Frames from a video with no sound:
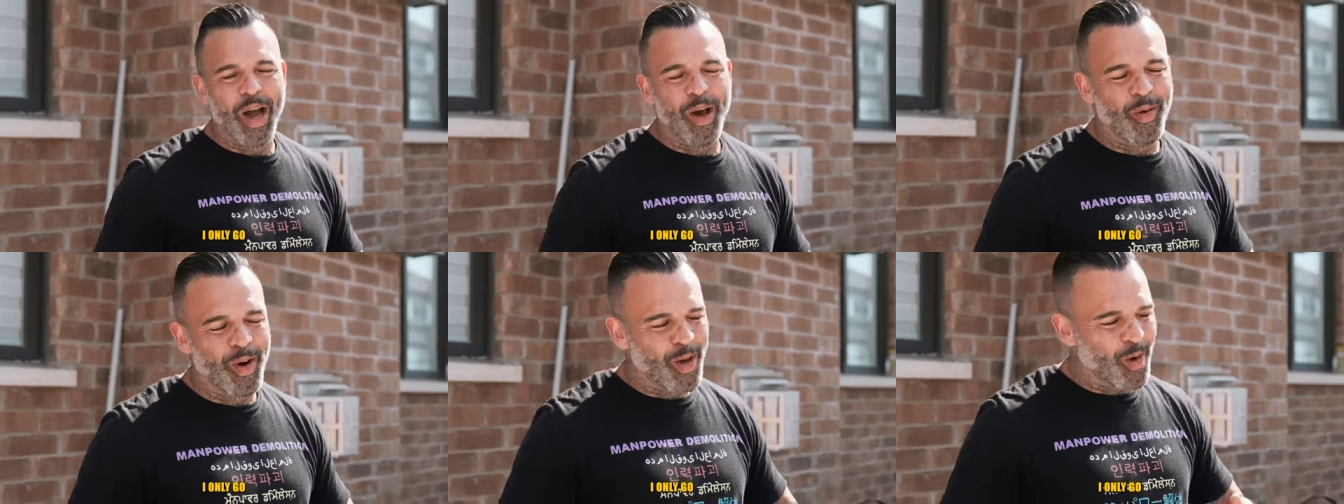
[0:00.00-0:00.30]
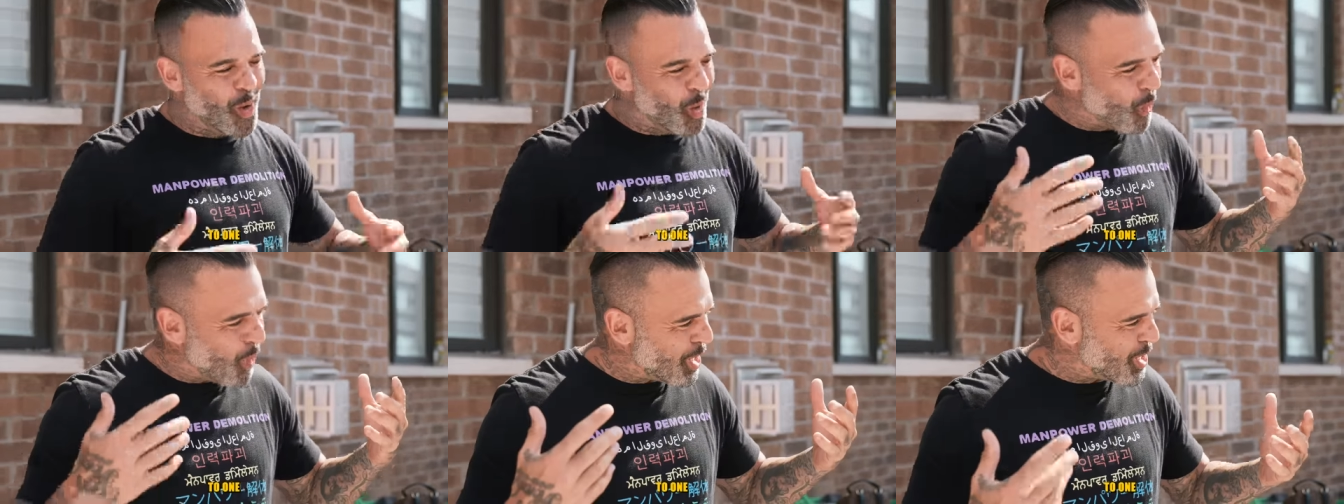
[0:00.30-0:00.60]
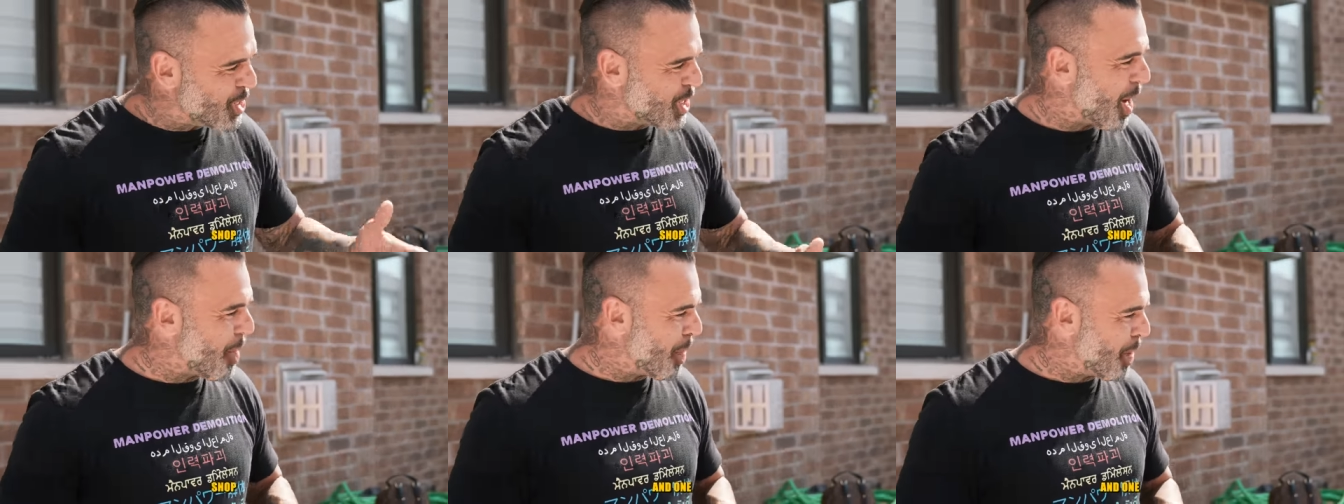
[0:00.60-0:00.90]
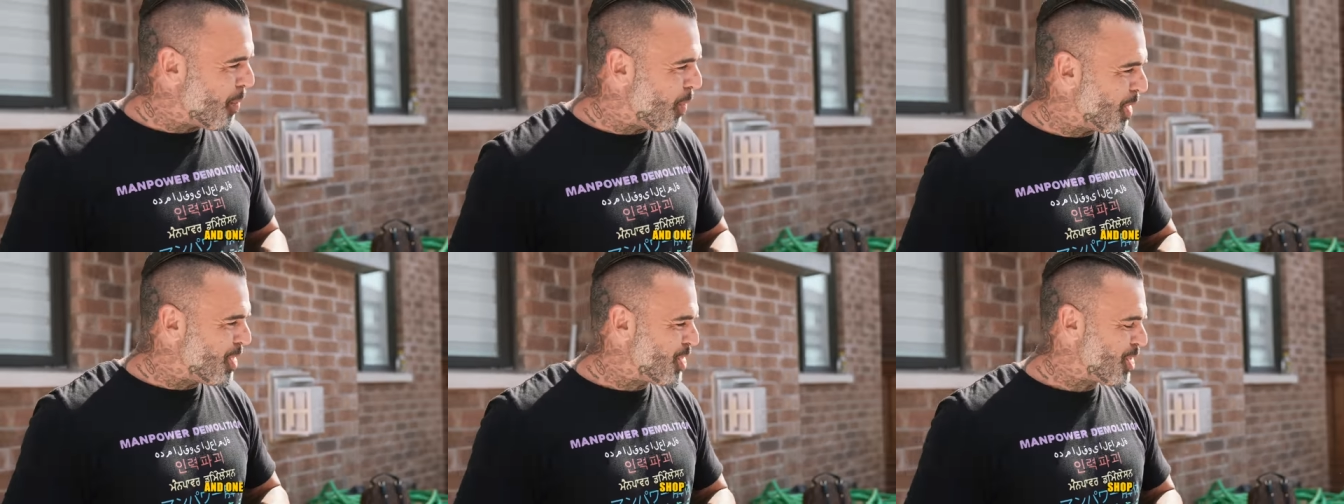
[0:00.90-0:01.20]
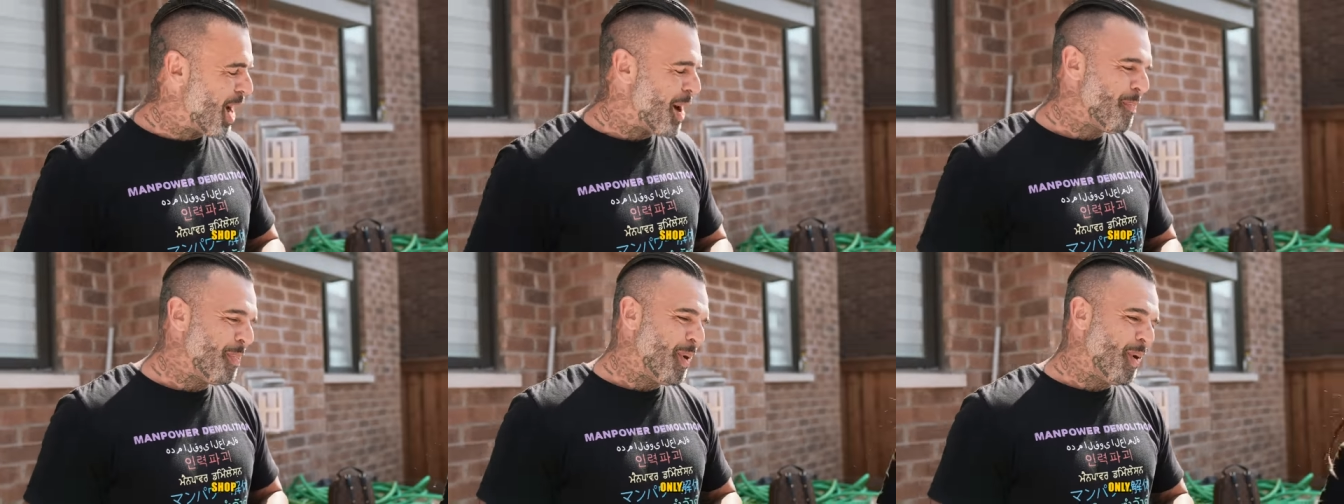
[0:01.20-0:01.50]
I only go to one shop and one
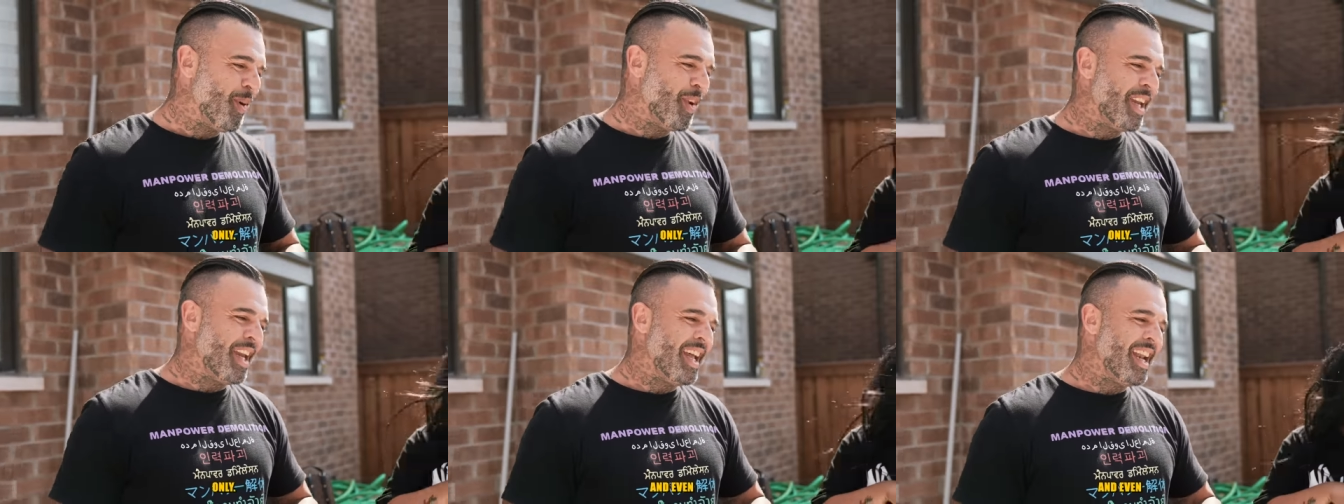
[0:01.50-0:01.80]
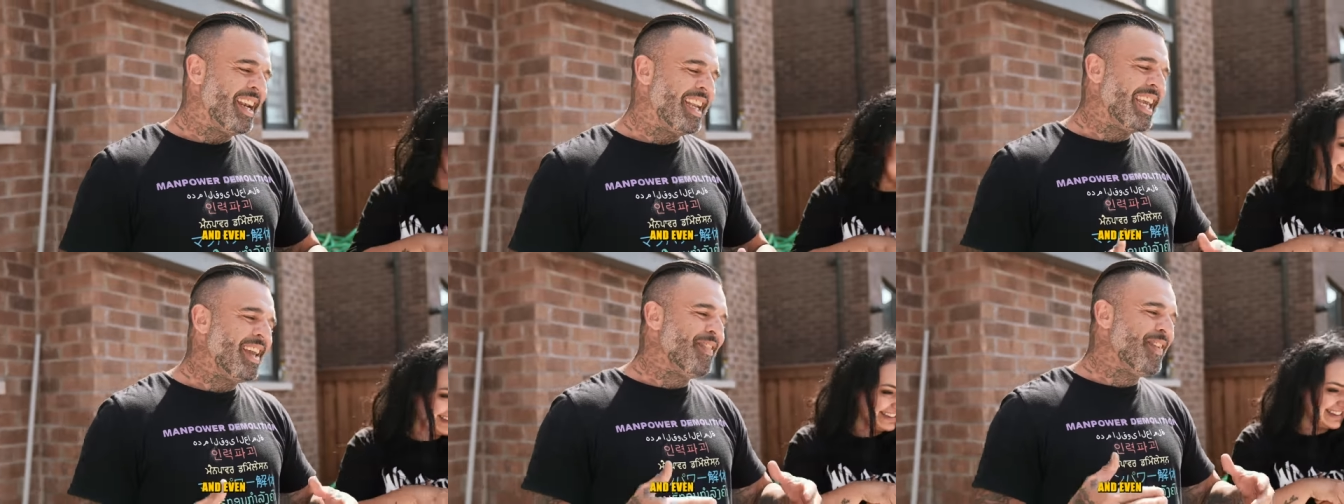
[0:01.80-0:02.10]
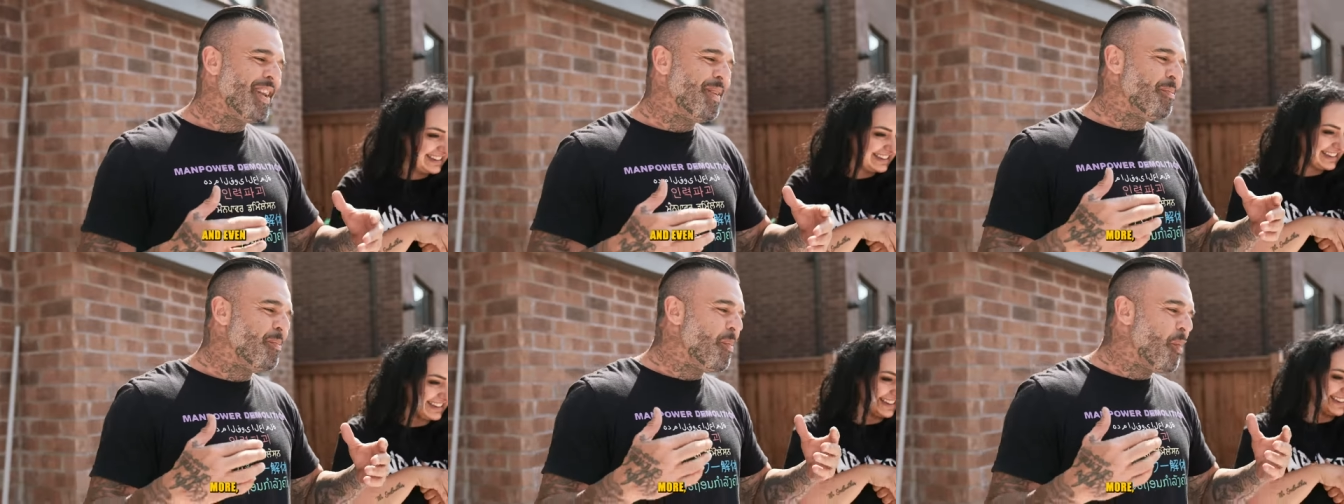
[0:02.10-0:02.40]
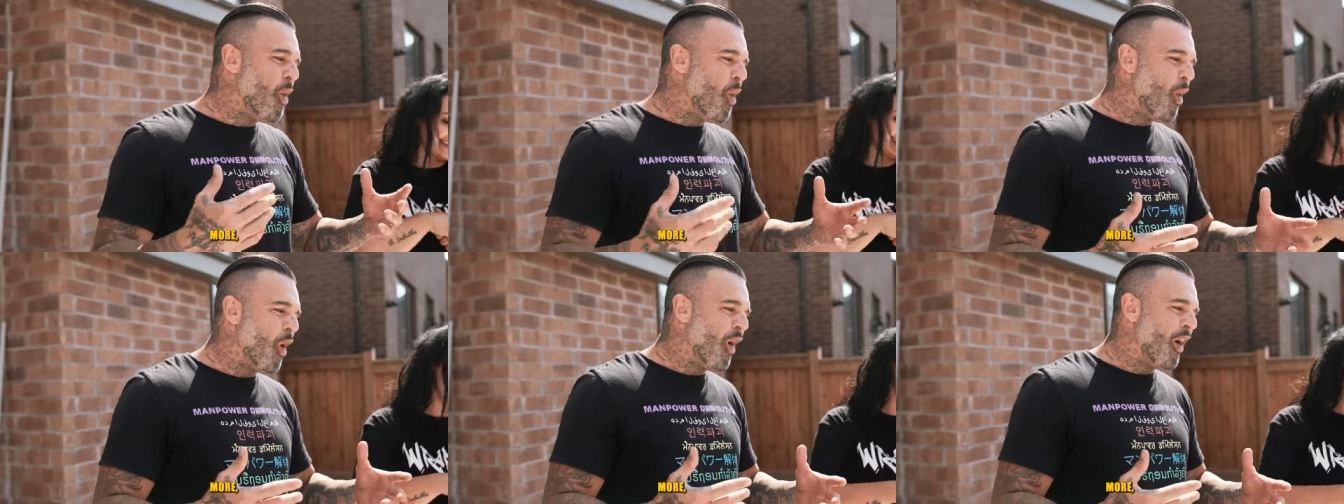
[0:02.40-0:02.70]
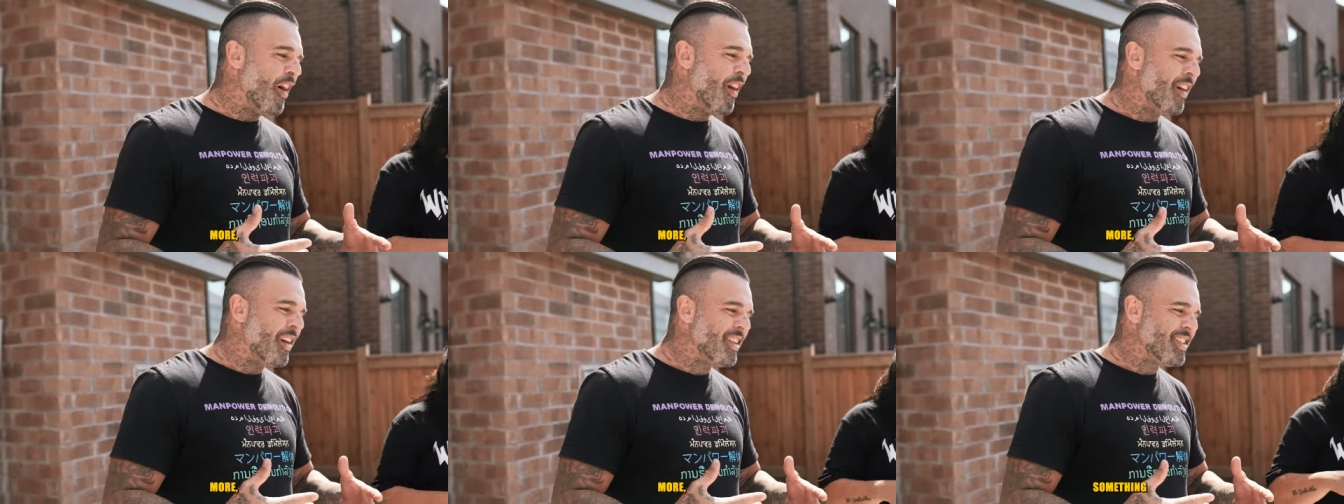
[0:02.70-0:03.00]
shop only, and even more,